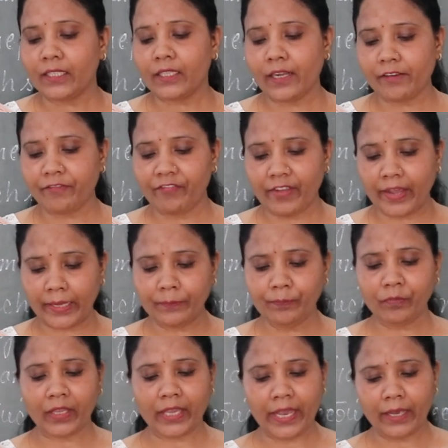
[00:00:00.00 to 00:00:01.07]
The
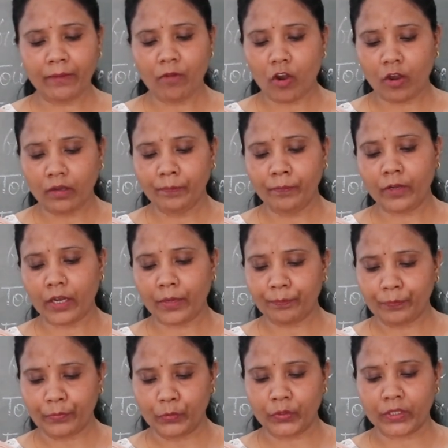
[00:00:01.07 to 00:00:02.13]
webcam of
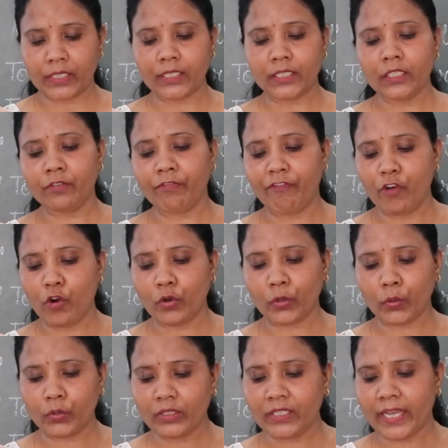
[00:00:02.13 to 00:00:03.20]
computers
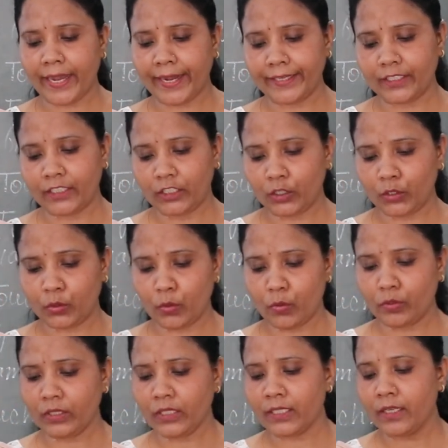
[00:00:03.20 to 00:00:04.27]
photos and
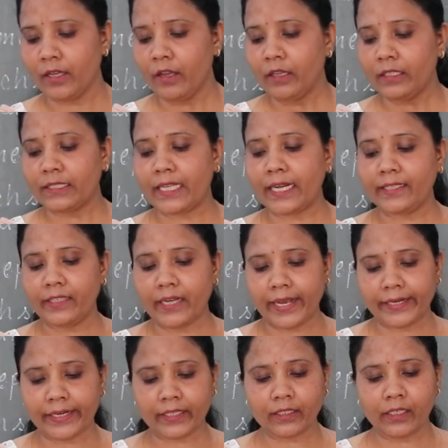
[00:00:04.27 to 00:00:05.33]
stores that
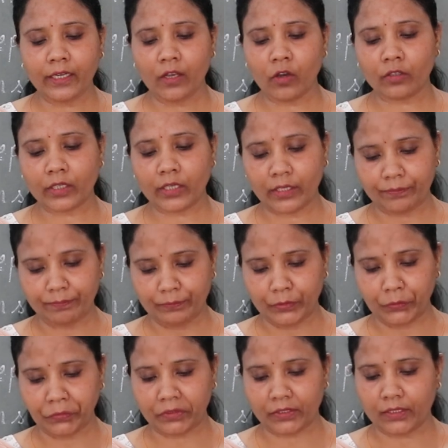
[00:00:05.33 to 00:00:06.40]
directly on
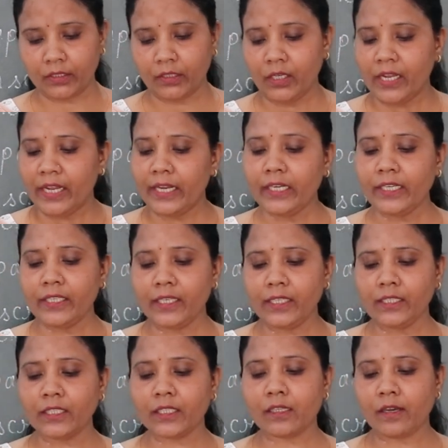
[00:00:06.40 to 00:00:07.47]
computer. It
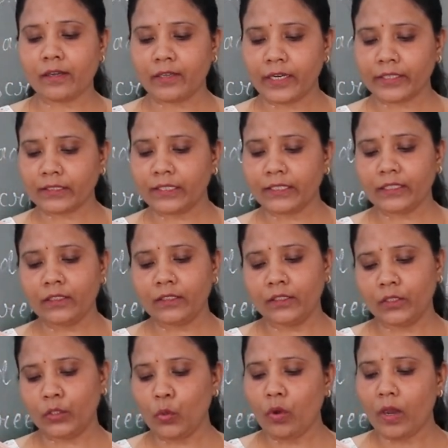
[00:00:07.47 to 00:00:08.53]
is
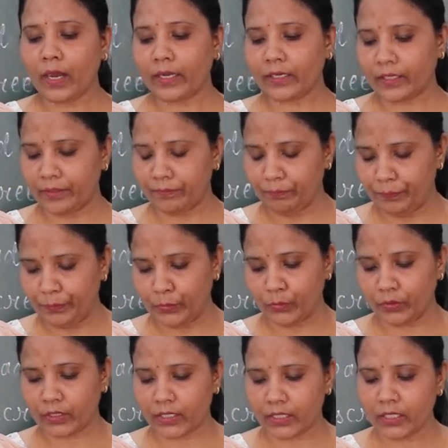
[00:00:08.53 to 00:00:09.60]
connected to a
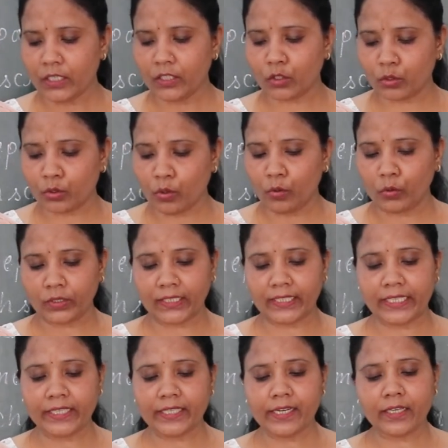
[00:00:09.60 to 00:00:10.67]
computer, so
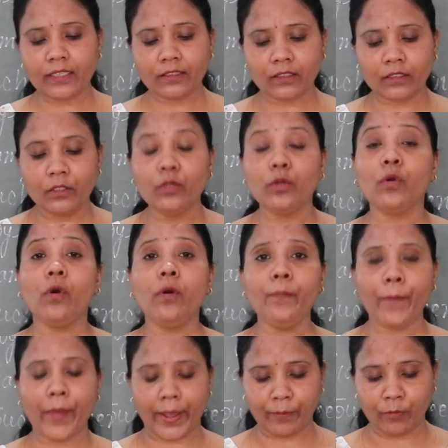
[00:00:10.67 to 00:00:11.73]
there is no
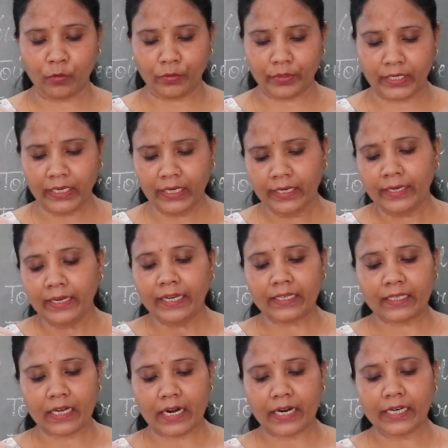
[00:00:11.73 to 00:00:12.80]
memory
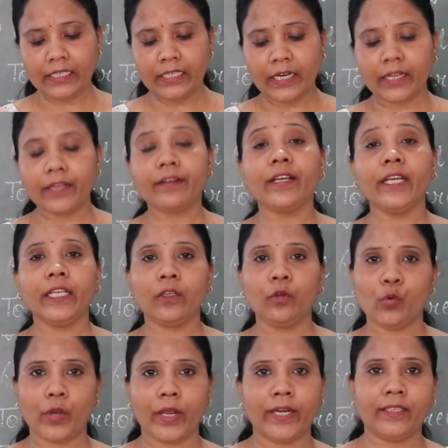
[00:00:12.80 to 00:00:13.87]
card
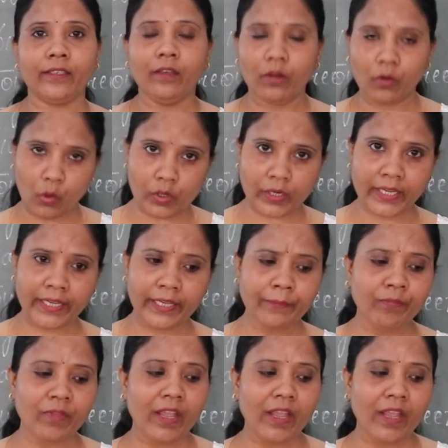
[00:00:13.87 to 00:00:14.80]
required. Okay,